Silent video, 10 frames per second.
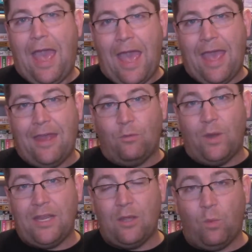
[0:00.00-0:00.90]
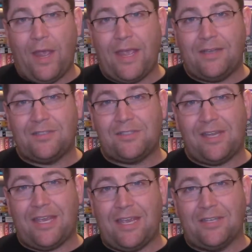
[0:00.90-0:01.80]
And when he wakes,
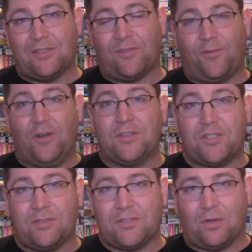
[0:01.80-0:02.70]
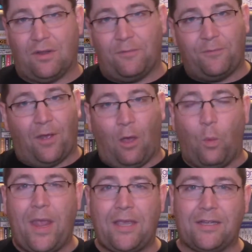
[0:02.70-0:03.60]
he's first sort of
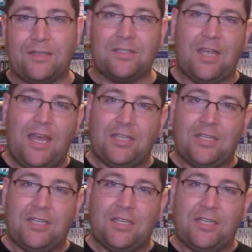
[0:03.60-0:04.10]
awakens